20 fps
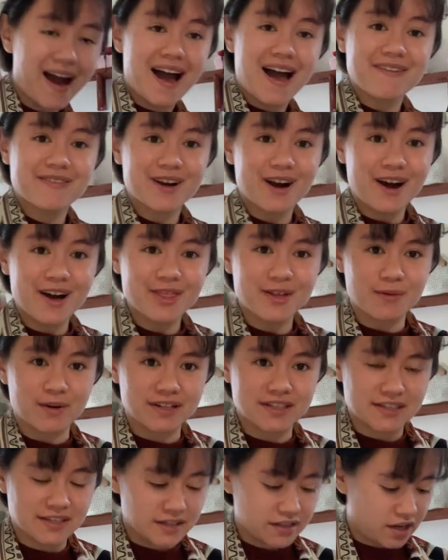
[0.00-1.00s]
I've got other
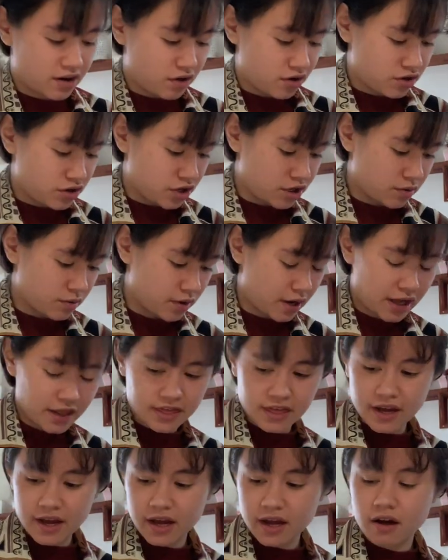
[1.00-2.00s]
ones that are newer. I
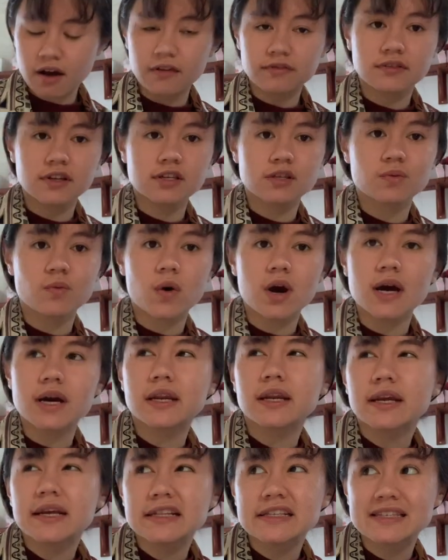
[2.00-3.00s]
think I got this
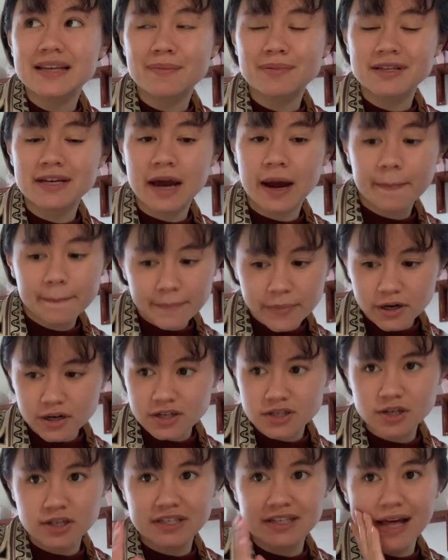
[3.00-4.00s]
one in September,
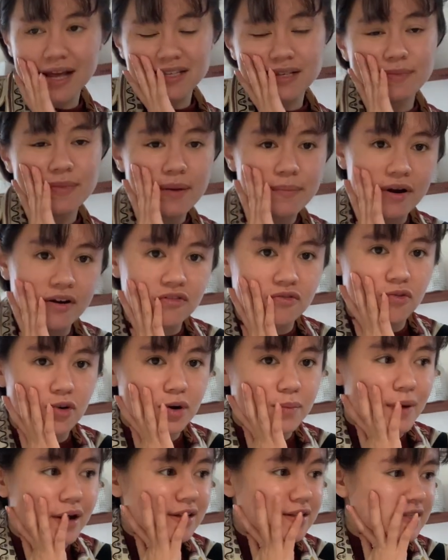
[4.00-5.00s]
so it's lasted me about 4
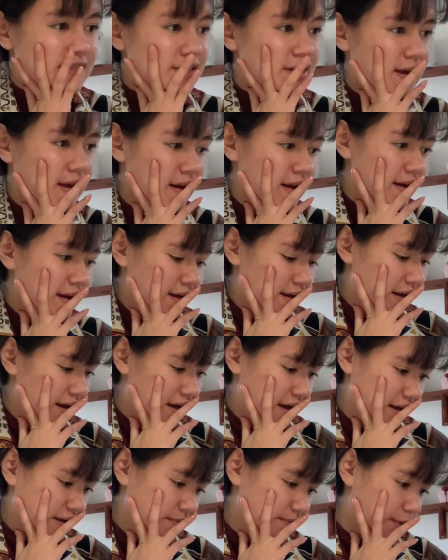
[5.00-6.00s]
months.
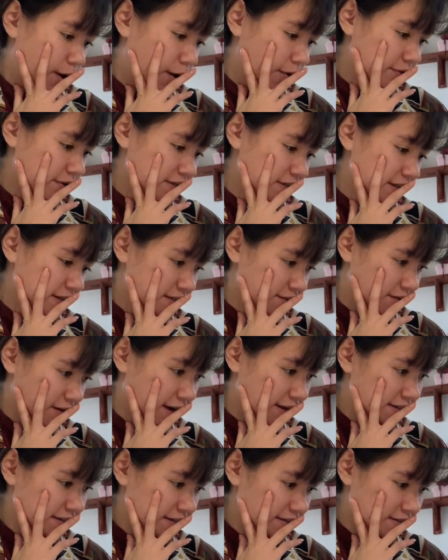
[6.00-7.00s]
Obviously it's not
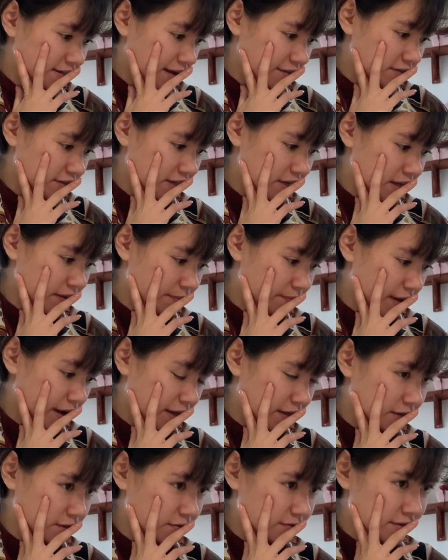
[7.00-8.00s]
ideal to have to keep
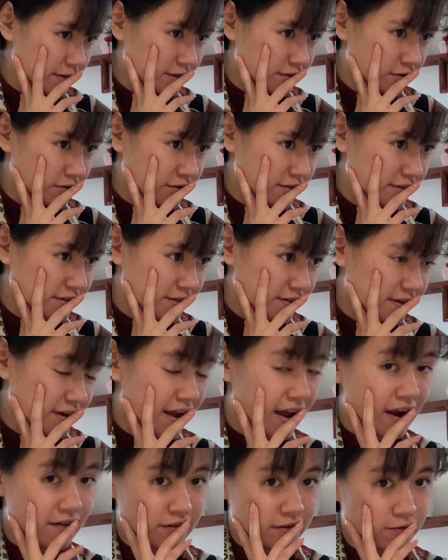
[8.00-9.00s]
buying new scissors
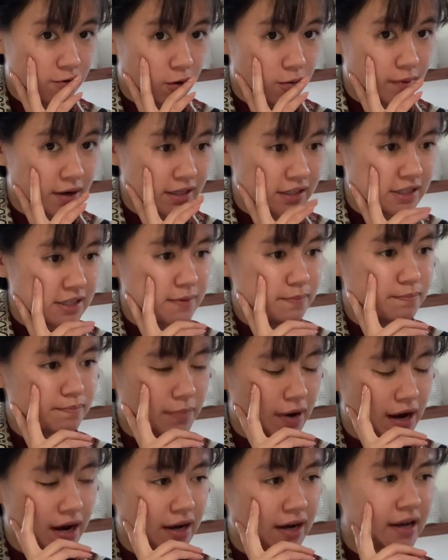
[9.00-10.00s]
every 4 months,
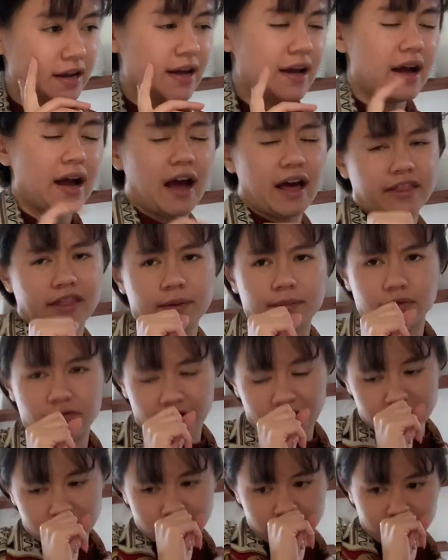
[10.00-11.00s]
but I think
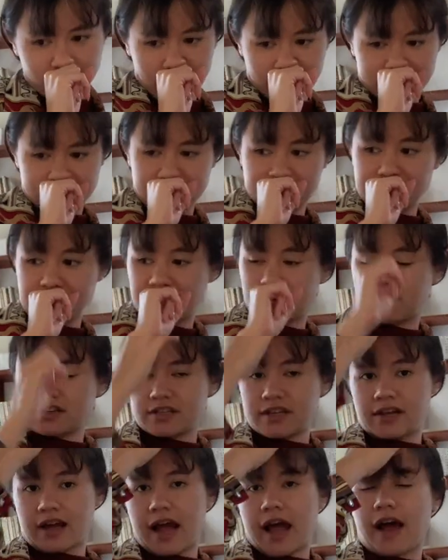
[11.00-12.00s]
professional fashion designers
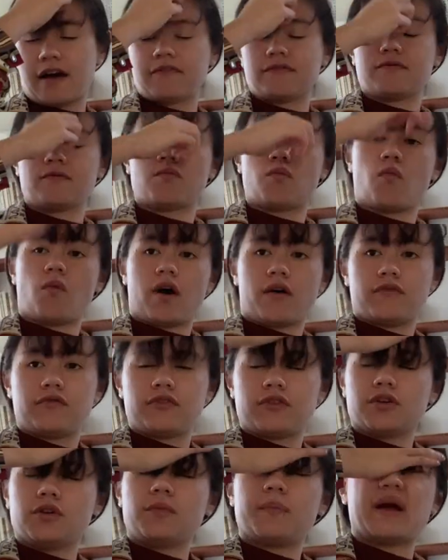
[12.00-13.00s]
have a
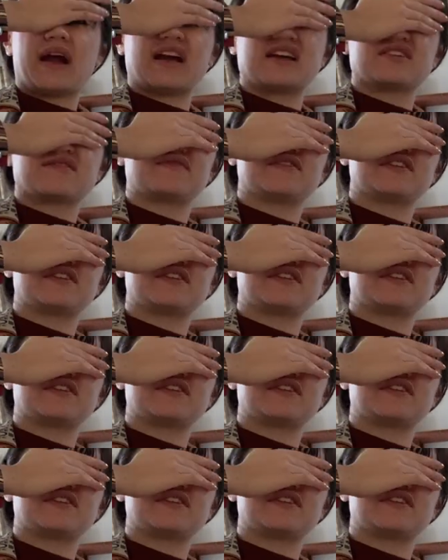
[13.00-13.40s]
few pairs of